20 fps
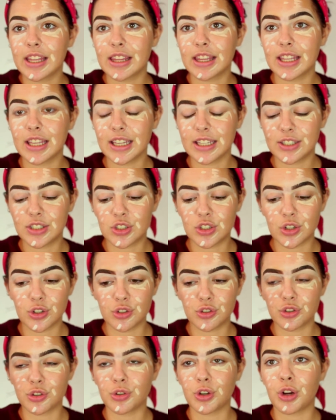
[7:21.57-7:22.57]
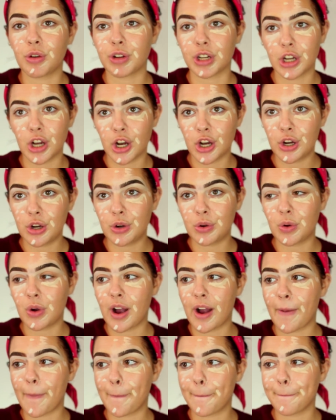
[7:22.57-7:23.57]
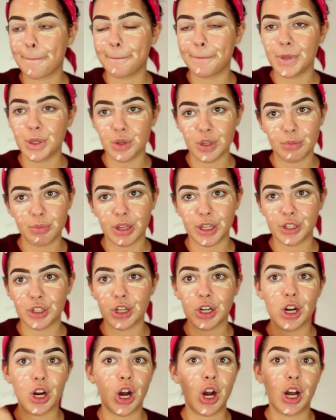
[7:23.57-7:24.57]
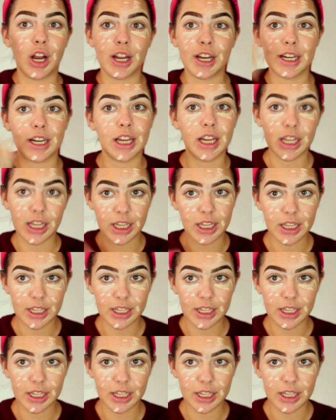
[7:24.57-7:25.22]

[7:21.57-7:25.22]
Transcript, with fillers: this Juno and Co beauty blender on